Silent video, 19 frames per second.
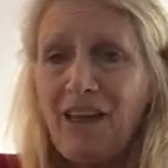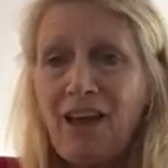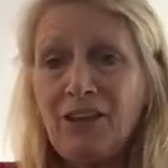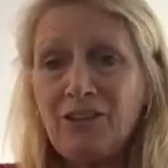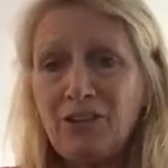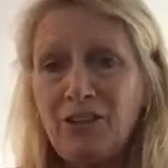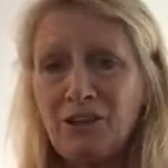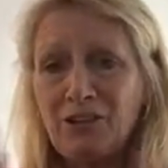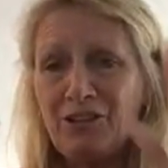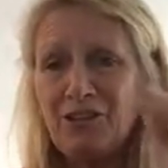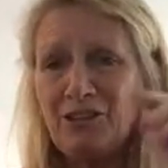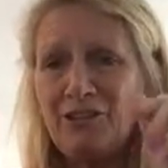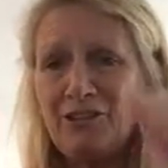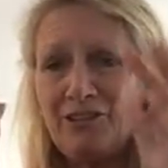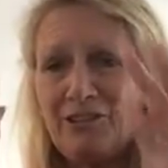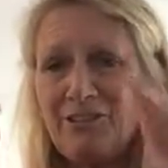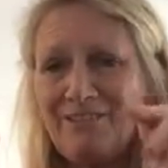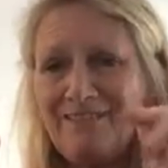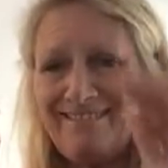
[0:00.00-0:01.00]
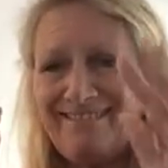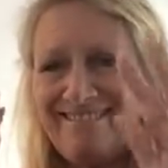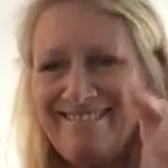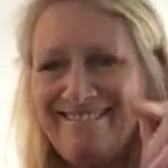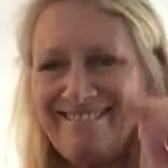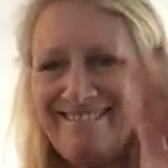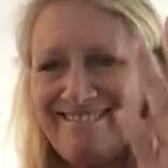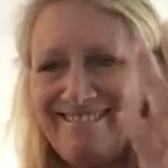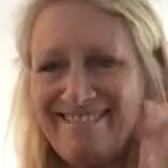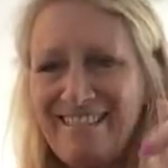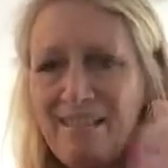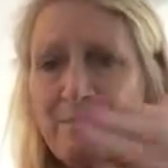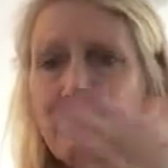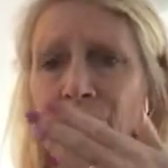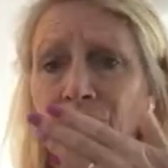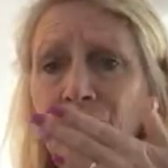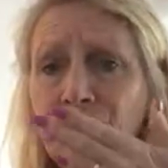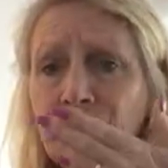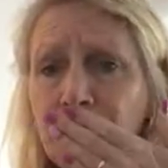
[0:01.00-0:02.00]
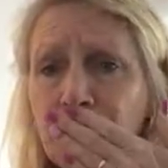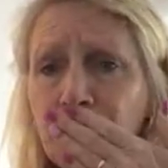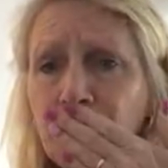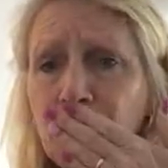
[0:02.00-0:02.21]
I'll talk to you soon. Miss you.